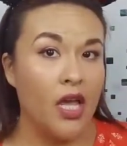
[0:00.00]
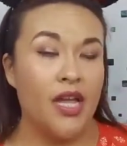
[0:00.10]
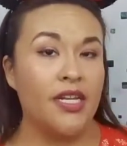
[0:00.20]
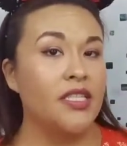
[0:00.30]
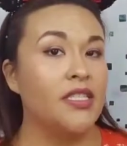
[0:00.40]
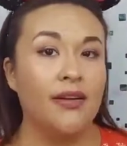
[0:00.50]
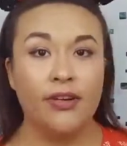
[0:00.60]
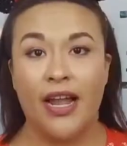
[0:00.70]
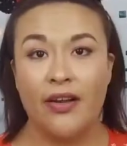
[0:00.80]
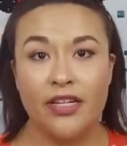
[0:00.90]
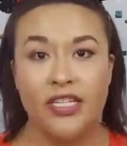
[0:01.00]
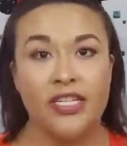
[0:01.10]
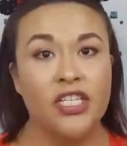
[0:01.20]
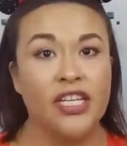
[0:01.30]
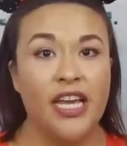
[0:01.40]
and it's never
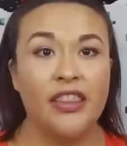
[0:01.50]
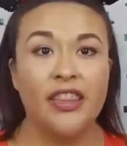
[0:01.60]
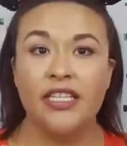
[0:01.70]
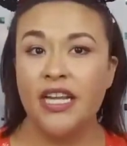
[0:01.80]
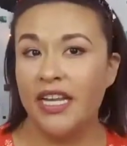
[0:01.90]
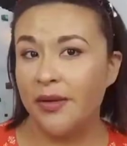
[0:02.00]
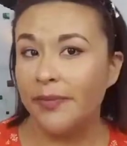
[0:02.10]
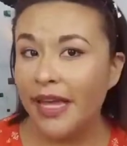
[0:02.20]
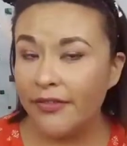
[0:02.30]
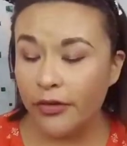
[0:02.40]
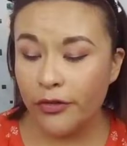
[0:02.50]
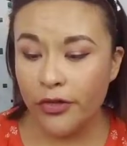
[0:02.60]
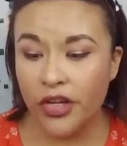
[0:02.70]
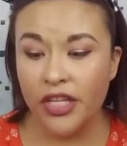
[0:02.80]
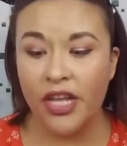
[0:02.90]
guaranteed to get the dining plan for
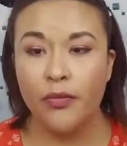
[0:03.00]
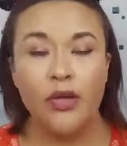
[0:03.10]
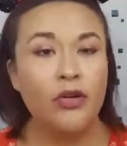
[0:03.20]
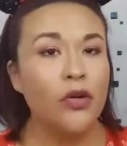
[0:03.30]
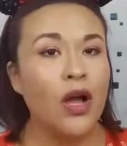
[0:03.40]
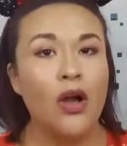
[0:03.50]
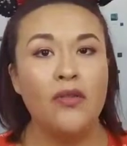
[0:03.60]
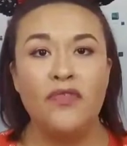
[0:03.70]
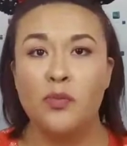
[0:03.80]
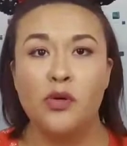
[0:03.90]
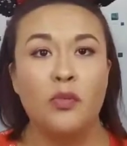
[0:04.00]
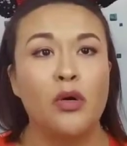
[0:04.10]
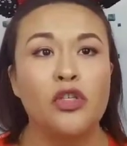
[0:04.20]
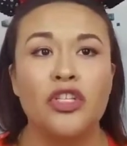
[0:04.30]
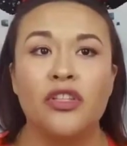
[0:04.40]
free again. We don't know how the
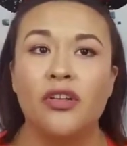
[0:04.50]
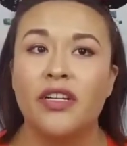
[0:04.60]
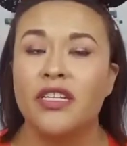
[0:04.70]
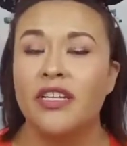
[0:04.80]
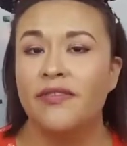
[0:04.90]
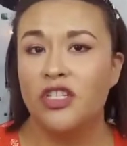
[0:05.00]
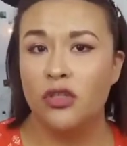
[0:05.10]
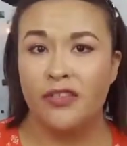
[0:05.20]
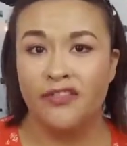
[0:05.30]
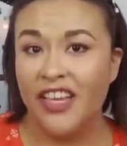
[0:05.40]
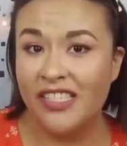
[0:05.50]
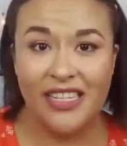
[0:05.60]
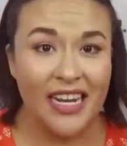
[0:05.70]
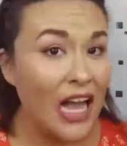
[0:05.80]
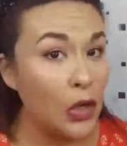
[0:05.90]
promotion, they're gonna eventually phase
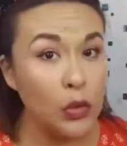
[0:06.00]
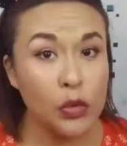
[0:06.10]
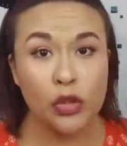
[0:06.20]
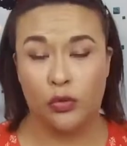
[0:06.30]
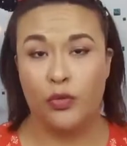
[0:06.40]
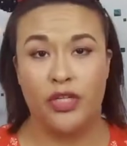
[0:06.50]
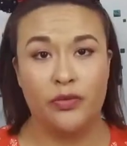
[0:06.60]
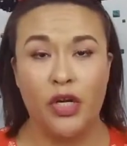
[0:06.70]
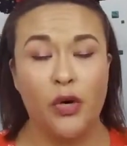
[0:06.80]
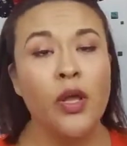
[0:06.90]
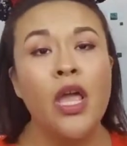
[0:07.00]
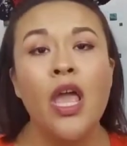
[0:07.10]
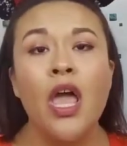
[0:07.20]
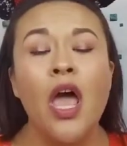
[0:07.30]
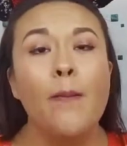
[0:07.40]
it out. We don't know.
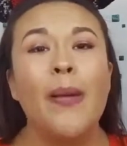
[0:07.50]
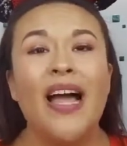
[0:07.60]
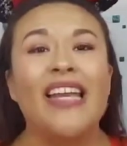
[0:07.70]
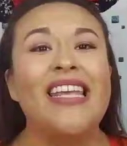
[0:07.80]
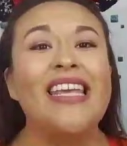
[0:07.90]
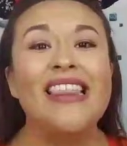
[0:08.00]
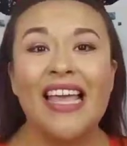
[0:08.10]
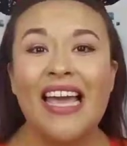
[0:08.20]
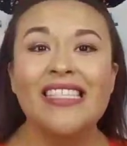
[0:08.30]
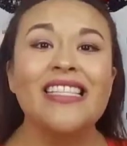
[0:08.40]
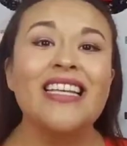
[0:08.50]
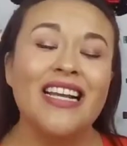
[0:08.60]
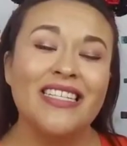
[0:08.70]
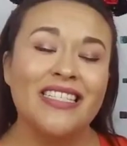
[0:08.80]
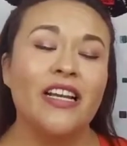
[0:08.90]
But he likes the
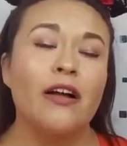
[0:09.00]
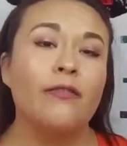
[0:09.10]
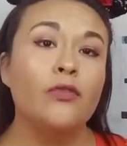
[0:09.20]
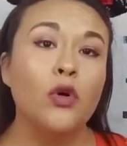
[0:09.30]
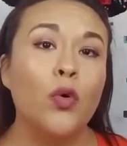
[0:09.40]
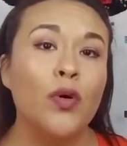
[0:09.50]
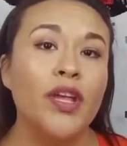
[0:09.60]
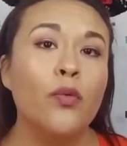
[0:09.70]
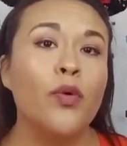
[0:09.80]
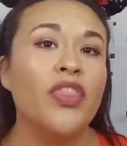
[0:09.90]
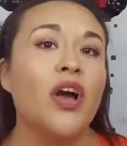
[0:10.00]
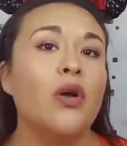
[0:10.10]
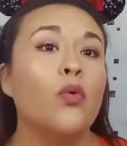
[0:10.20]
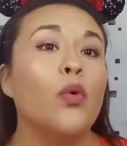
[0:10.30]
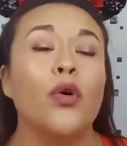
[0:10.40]
idea of going
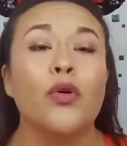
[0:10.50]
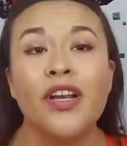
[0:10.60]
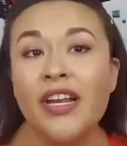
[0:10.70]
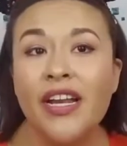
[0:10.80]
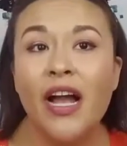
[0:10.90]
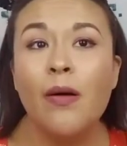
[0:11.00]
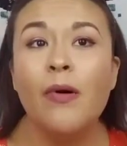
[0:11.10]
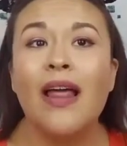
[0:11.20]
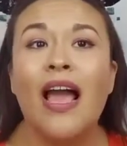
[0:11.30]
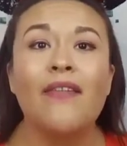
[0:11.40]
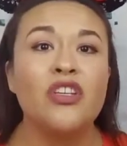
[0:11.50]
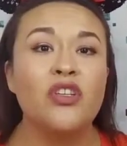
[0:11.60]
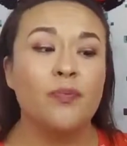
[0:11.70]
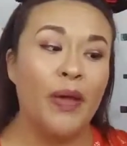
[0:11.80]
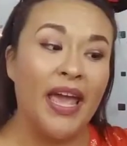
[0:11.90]
without worrying about having
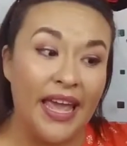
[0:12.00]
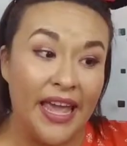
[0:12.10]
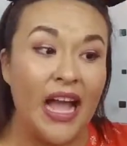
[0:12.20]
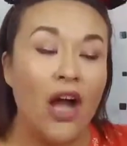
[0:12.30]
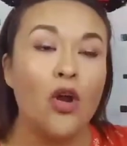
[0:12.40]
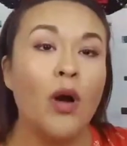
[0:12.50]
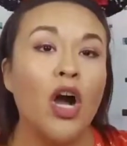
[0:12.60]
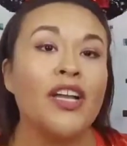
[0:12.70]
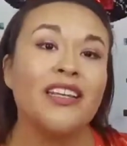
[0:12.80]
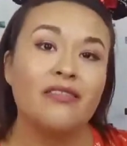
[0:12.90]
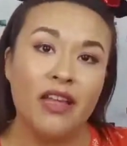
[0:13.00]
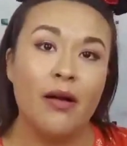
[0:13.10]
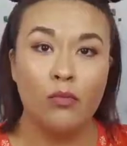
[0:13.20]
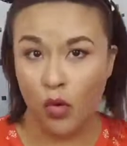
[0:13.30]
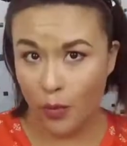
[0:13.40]
to pay out of pocket at
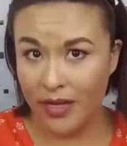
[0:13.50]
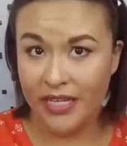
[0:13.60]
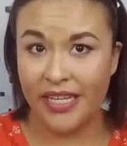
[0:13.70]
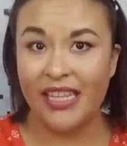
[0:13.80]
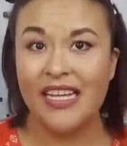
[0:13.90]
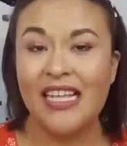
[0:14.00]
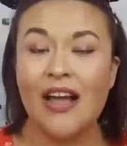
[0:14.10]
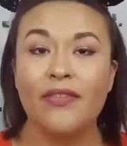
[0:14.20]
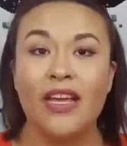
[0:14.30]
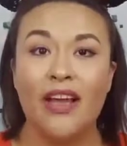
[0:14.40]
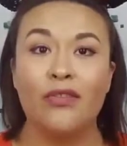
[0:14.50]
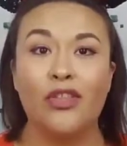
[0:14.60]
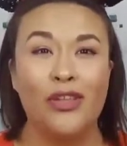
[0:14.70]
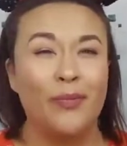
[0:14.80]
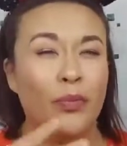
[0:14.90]
that moment. He likes having
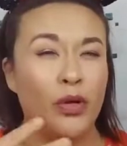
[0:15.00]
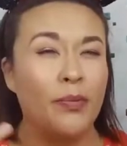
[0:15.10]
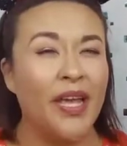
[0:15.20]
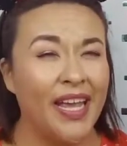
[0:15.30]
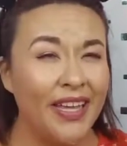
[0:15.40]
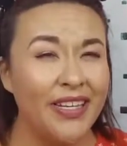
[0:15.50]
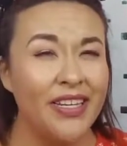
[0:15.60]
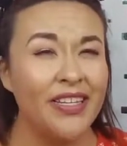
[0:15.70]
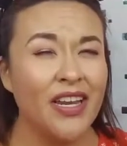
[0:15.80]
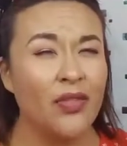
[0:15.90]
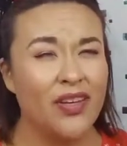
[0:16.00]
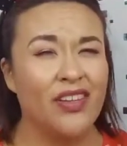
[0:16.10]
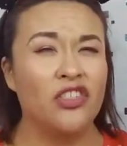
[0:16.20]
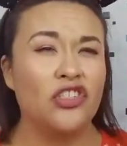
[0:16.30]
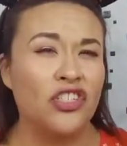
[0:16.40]
everything prepaid now that he
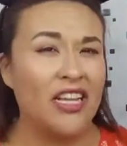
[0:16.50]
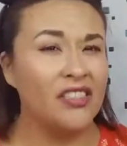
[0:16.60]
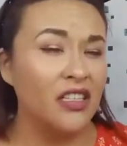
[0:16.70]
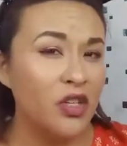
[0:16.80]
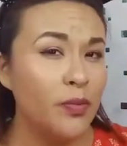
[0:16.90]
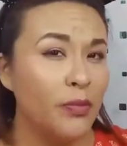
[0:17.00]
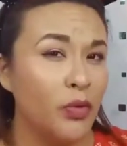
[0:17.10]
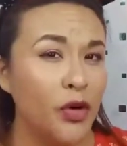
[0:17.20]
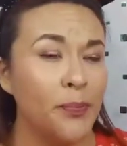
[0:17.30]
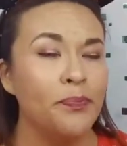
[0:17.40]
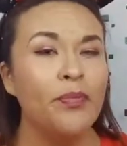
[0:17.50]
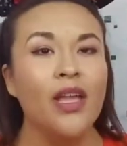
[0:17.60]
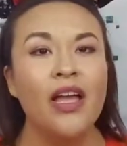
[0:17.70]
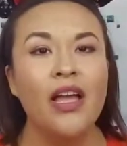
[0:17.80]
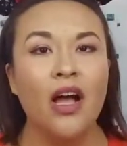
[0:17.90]
understands a little bit more
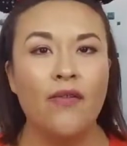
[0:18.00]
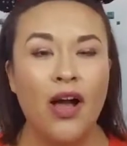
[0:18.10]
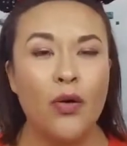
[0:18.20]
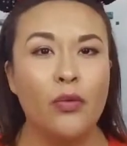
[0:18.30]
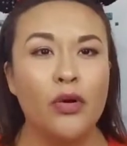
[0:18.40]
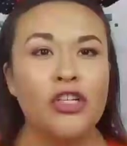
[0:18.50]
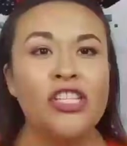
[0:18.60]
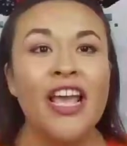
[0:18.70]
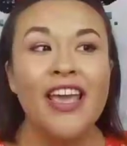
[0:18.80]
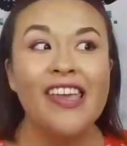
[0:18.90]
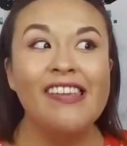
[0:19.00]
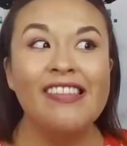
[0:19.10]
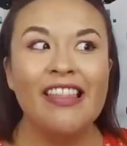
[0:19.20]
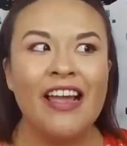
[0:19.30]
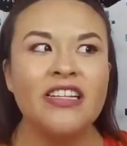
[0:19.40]
of how it works. He
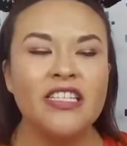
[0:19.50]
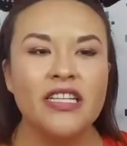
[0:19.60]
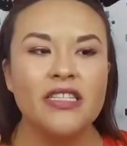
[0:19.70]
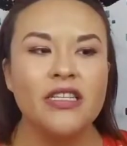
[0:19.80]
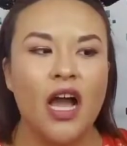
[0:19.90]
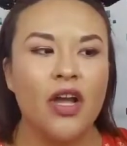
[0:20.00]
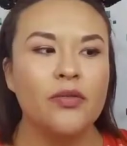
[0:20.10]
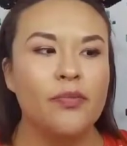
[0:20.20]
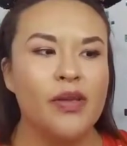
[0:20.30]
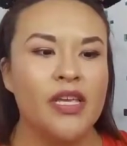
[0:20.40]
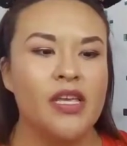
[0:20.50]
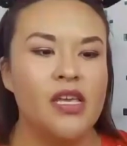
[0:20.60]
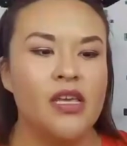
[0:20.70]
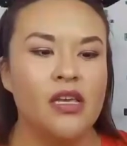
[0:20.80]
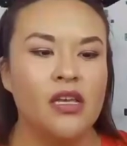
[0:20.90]
liked not
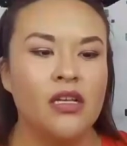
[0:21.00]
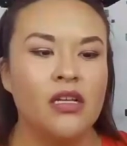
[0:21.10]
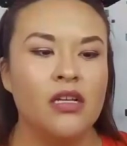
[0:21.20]
being,